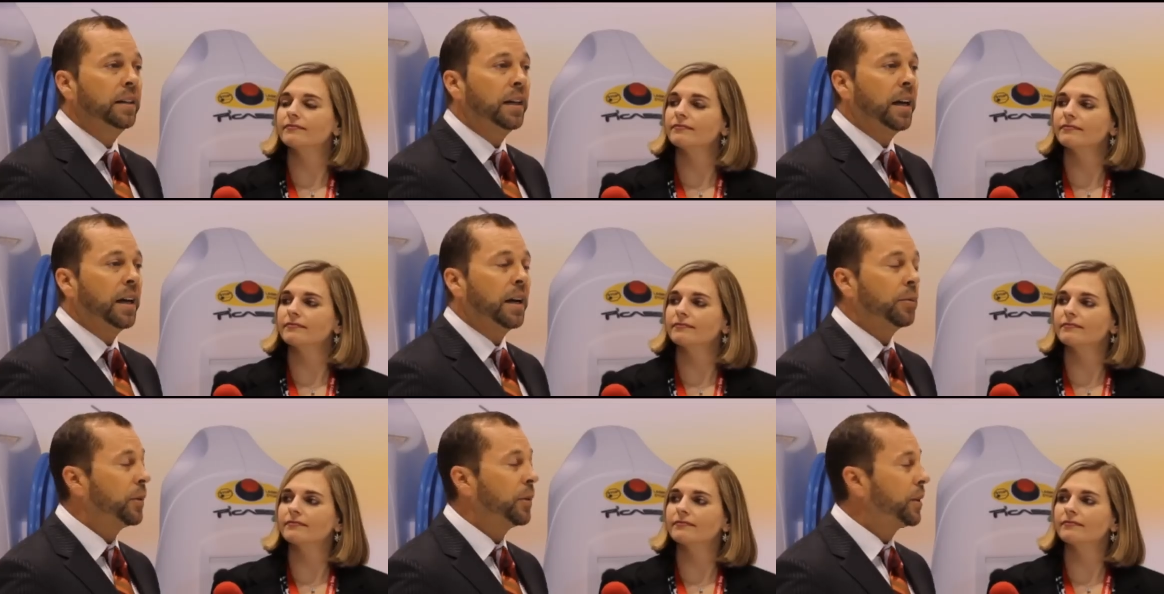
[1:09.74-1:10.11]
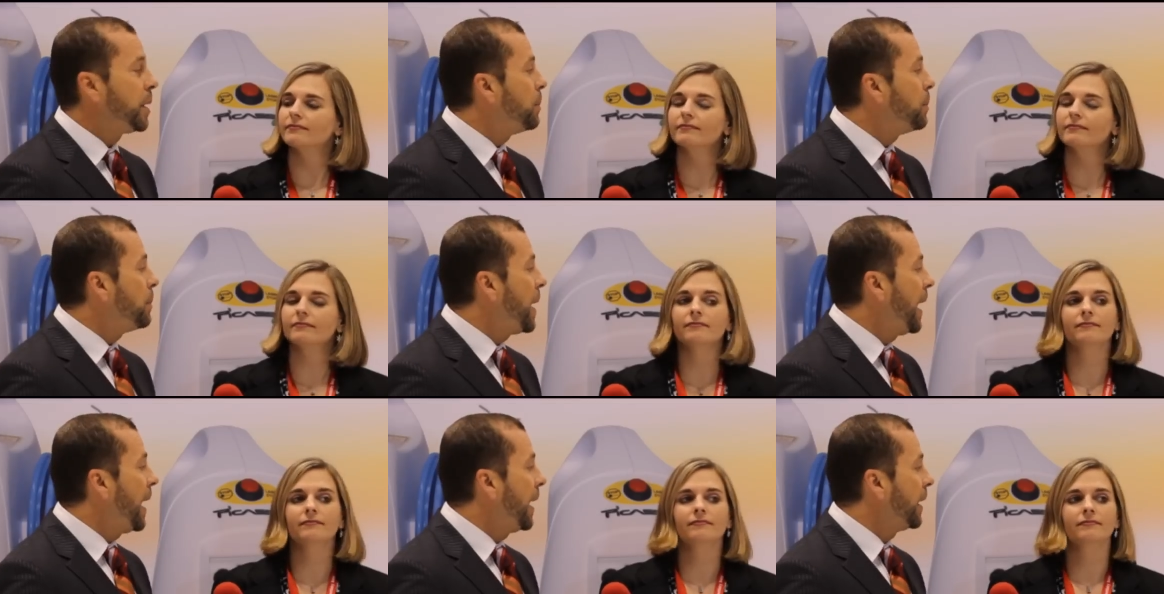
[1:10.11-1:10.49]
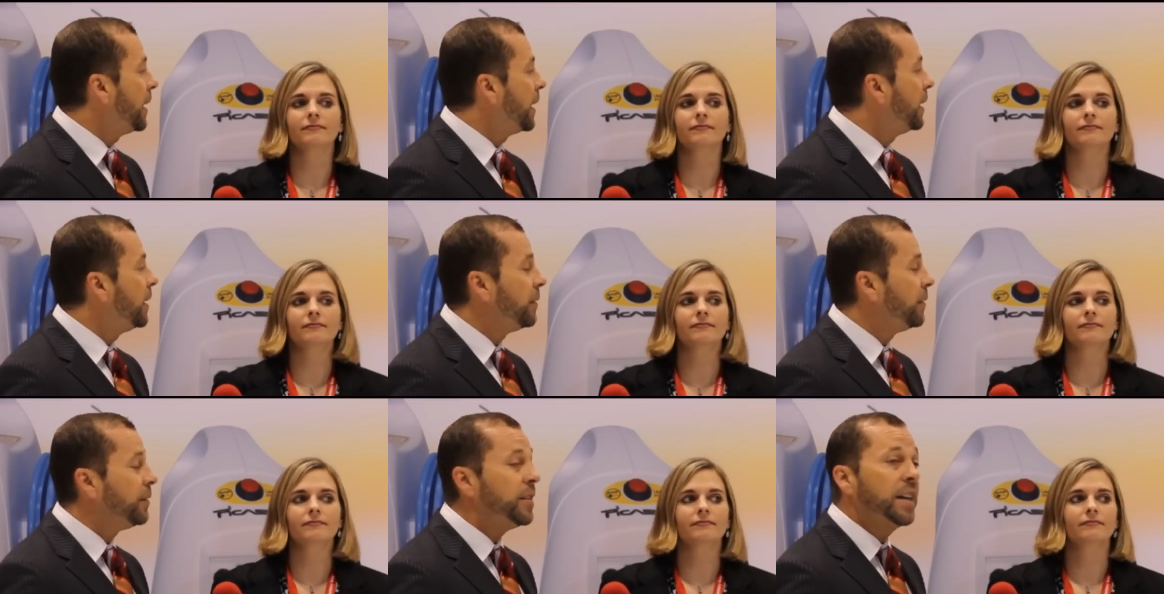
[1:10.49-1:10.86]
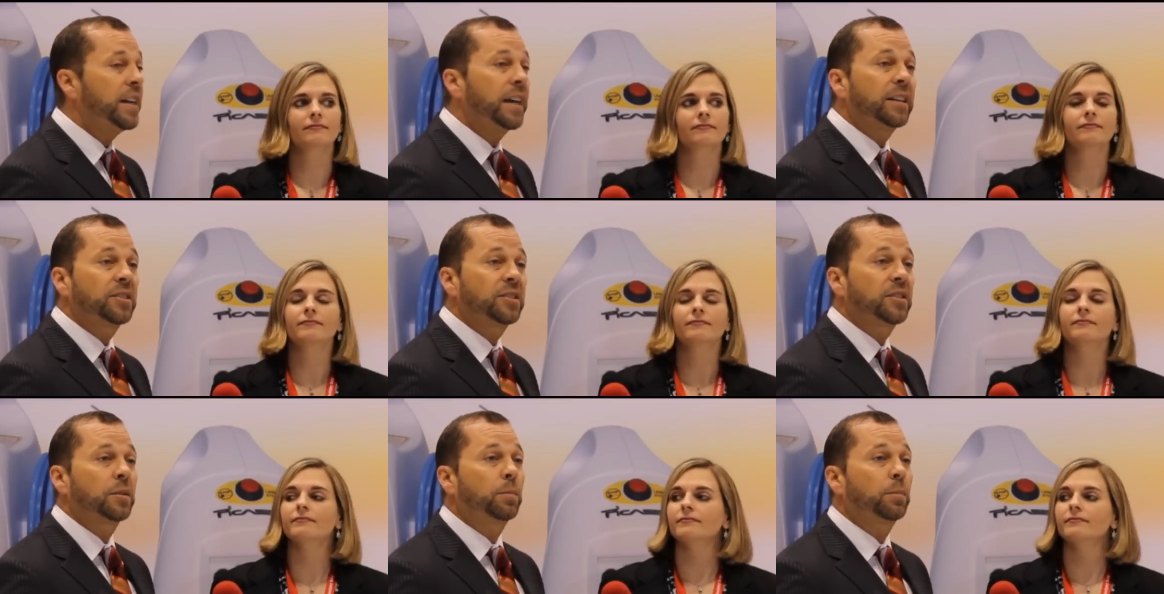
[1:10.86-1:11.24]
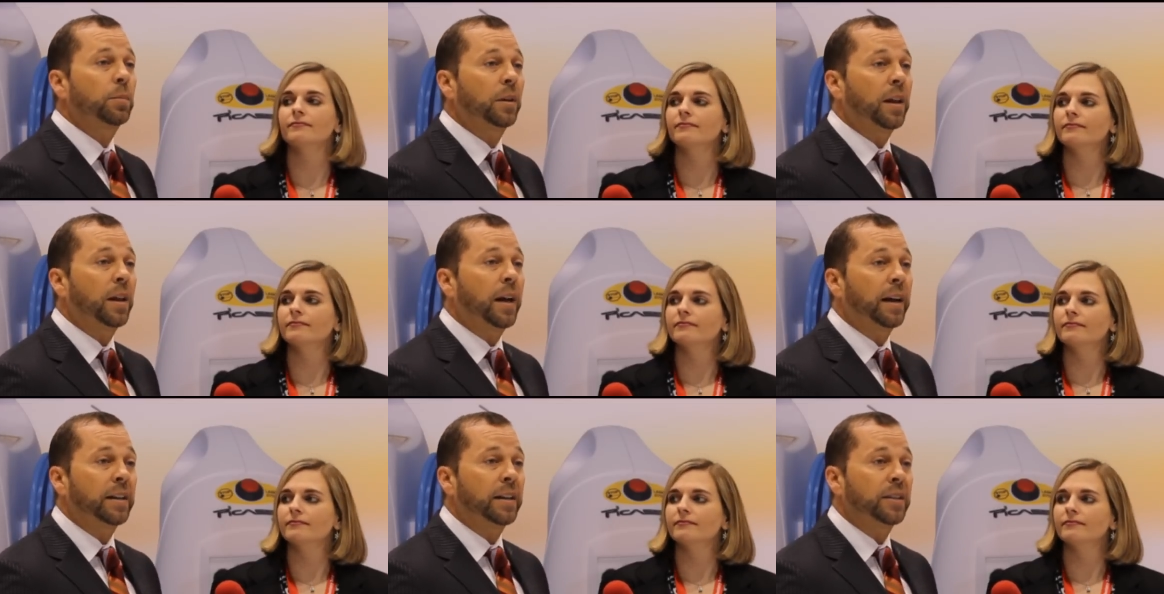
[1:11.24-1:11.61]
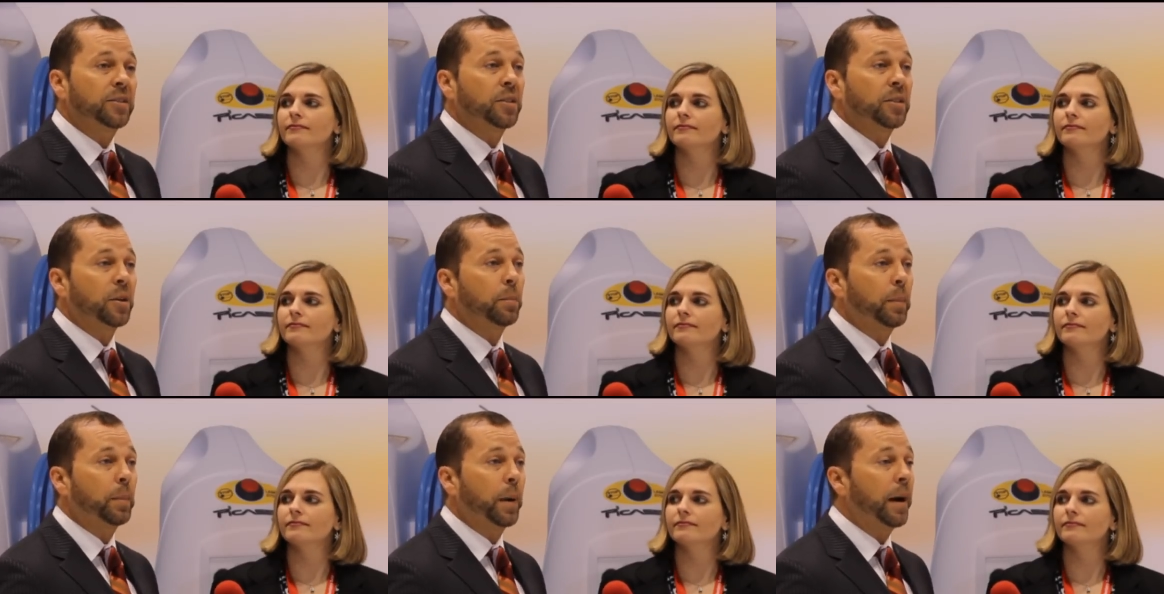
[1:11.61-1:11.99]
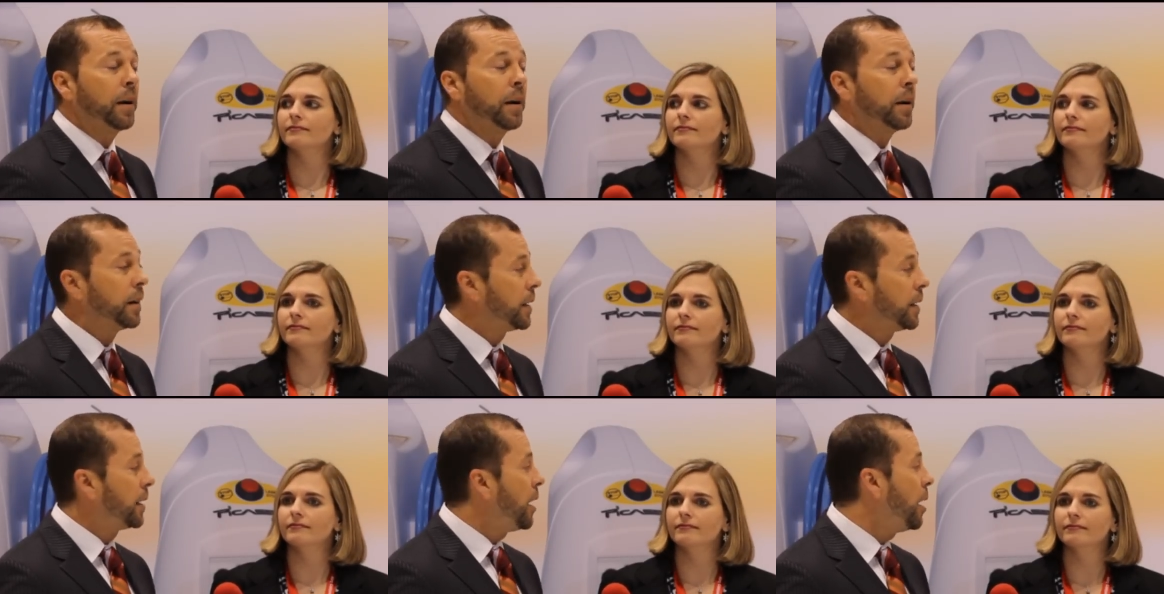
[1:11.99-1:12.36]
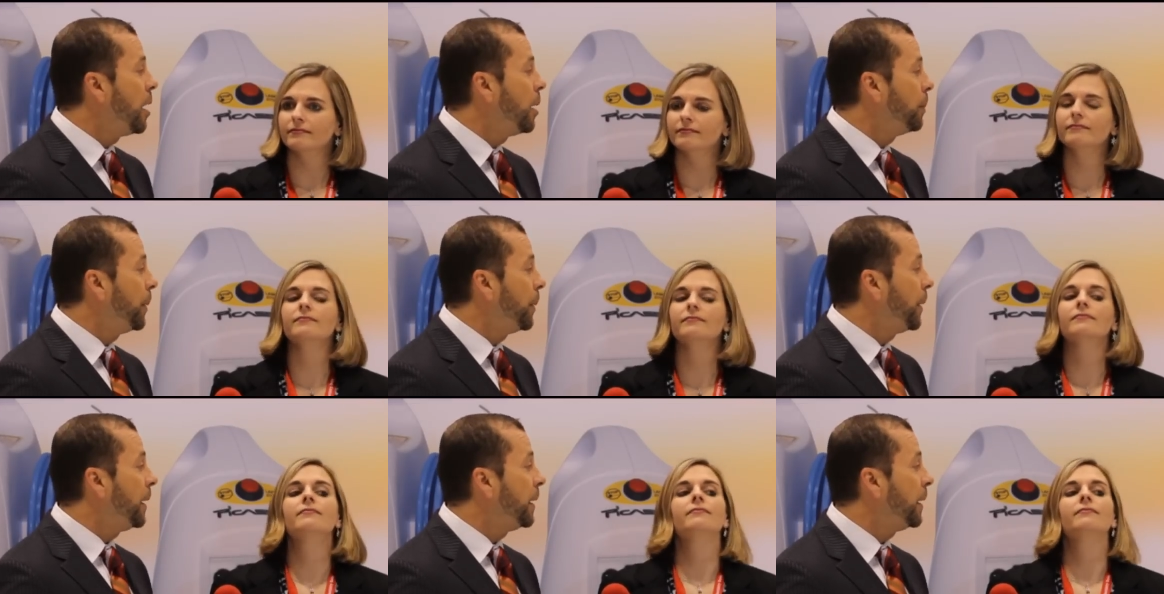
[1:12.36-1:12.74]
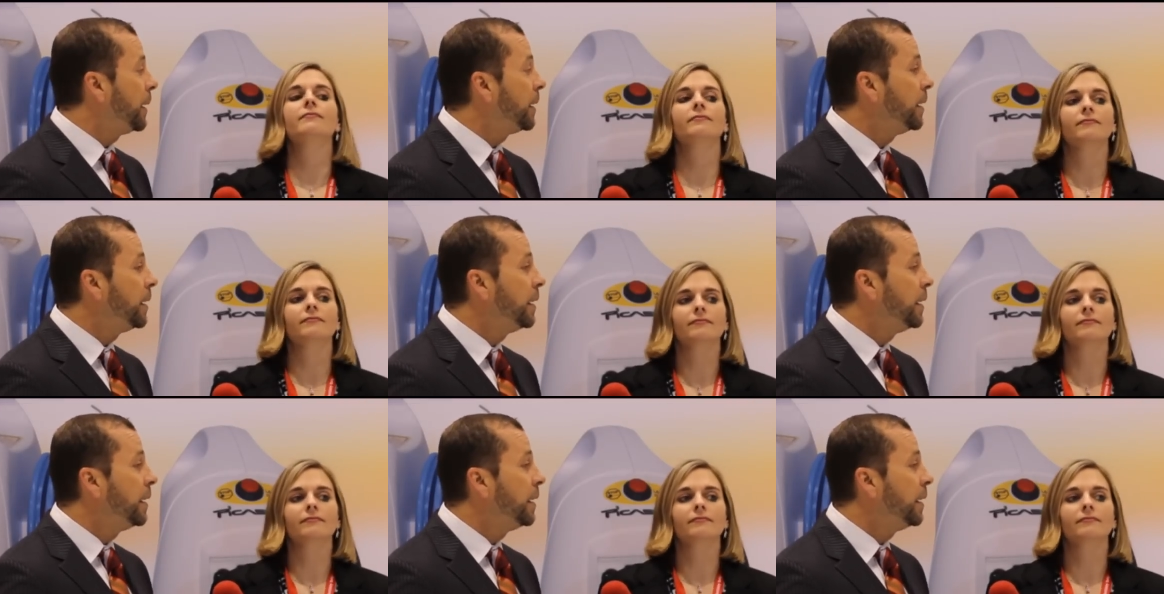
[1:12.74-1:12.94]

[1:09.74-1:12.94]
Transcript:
Speaker 1: And with the backing of Dentsply as our parent company,